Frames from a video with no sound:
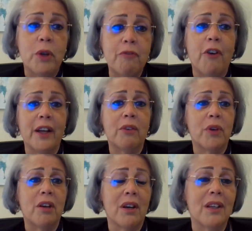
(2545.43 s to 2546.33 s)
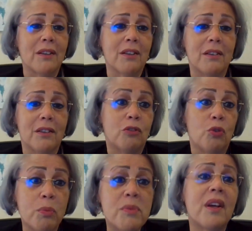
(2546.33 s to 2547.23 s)
doing fine regarding the
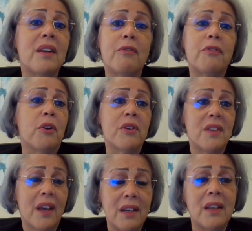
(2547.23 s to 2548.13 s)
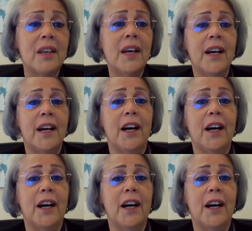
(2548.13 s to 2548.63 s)
dorms. And if there is any